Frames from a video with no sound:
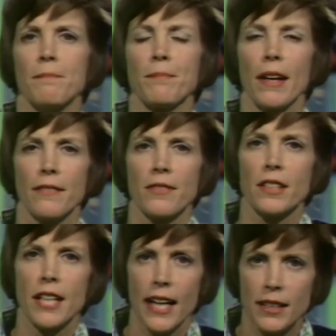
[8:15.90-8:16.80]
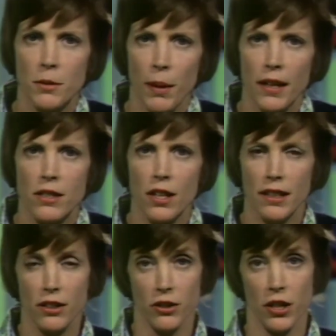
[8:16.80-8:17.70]
If the taste buds
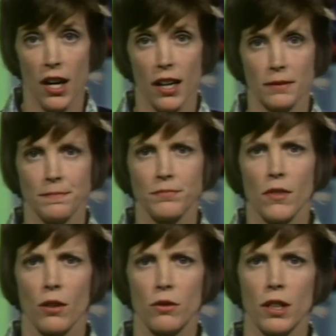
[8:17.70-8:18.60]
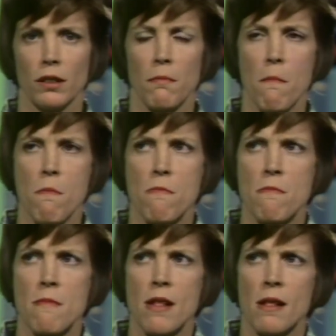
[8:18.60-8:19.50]
on your tongue, those little
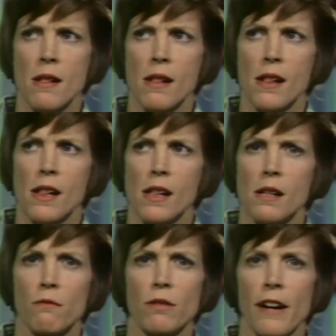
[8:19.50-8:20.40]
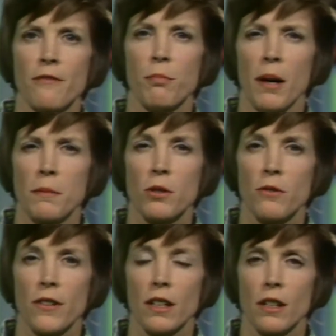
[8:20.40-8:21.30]
rough bumps you
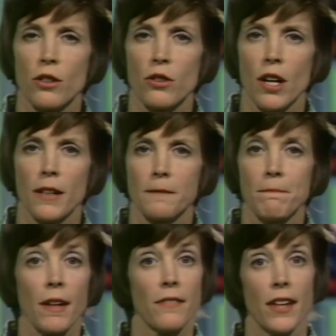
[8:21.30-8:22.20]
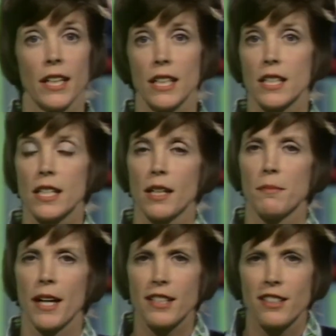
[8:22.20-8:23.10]
feel on your tongue, if they didn't send
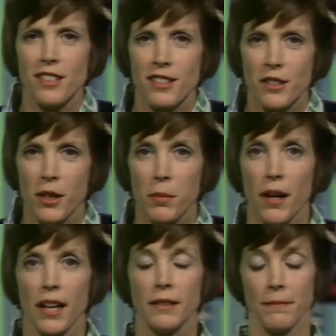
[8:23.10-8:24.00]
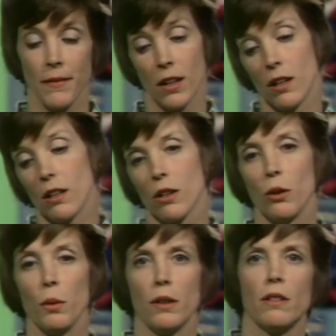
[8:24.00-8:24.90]
messages to your brain, you
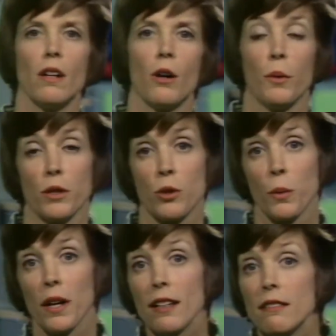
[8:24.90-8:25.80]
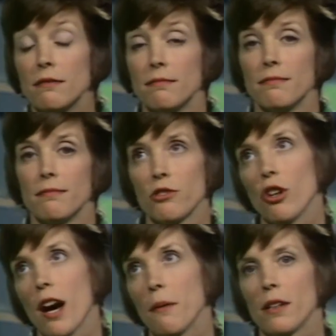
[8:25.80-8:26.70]
wouldn't know what sweet,
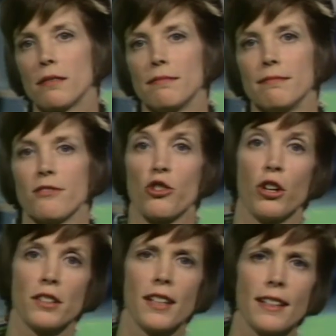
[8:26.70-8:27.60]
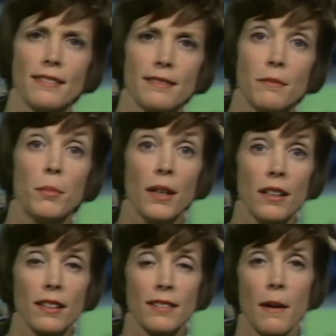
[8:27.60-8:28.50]
sour, salty,
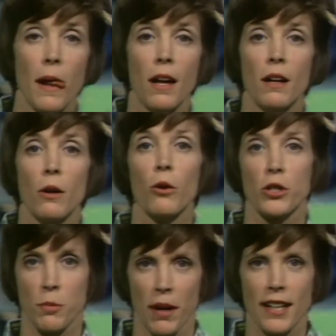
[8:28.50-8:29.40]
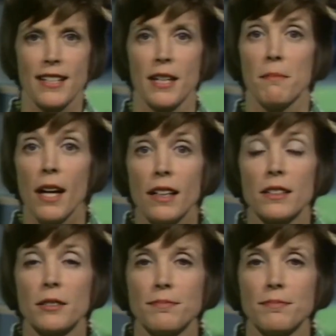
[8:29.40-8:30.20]
bitter, or spicy meant.